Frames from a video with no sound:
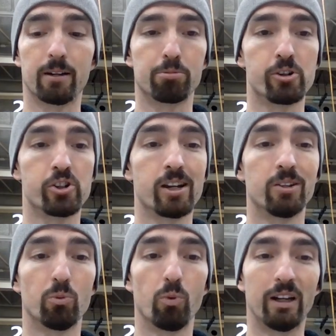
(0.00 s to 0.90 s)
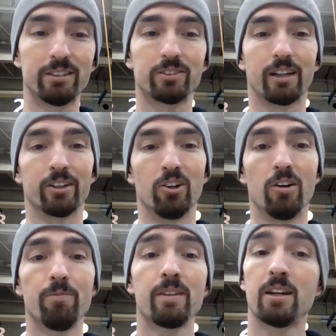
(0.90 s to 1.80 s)
appreciate waste at
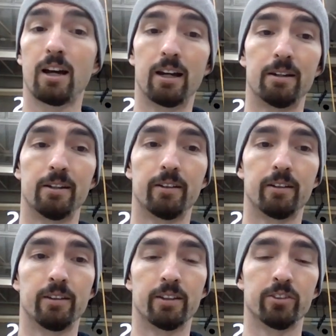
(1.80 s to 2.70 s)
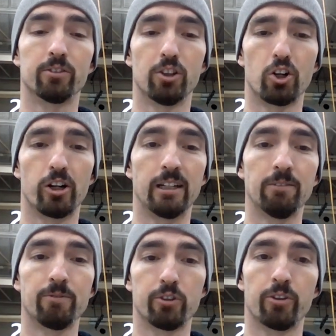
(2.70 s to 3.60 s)
all. This is learning,
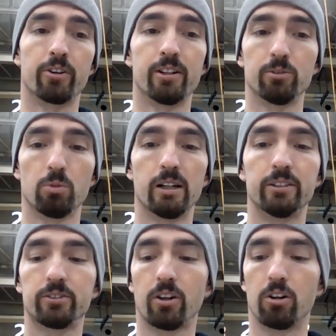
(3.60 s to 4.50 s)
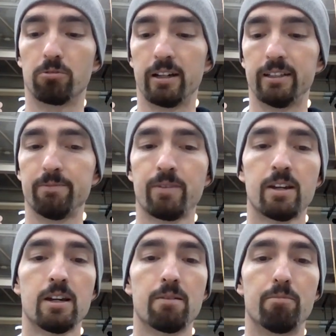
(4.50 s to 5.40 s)
so there is waste already,
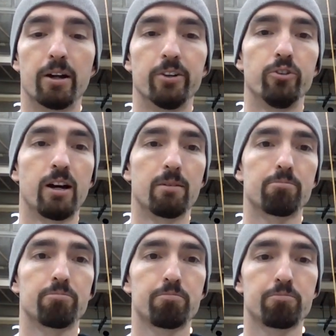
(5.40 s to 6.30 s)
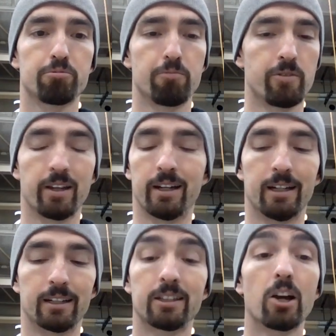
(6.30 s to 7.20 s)
but I do not
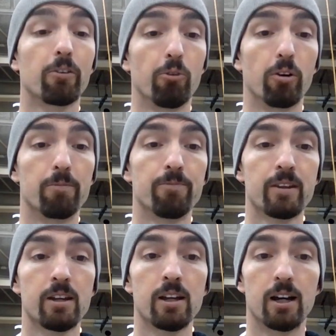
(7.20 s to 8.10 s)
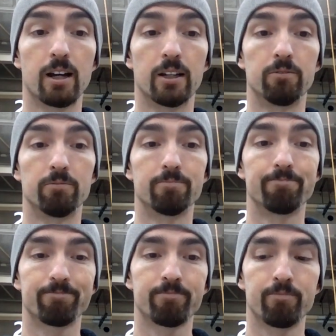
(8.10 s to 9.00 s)
care for
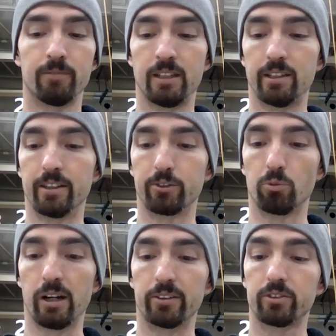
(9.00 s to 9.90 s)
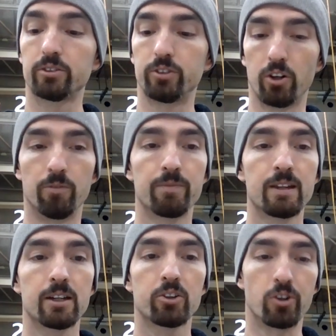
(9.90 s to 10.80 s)
needless waste. So
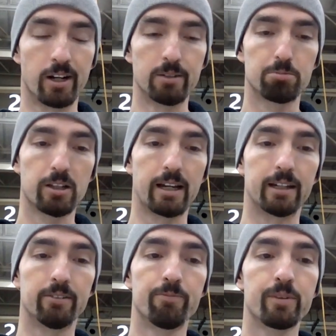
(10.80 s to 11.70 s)
create a plan